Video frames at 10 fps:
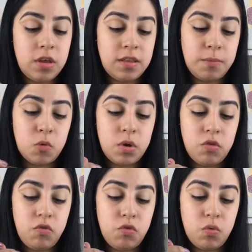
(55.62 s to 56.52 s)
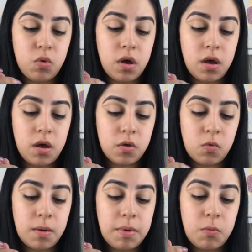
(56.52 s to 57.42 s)
and I'm going to
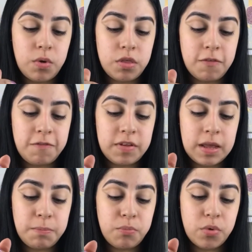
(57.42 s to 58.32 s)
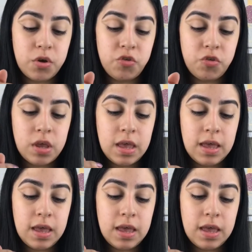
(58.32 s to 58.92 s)
grab it with a flat brush,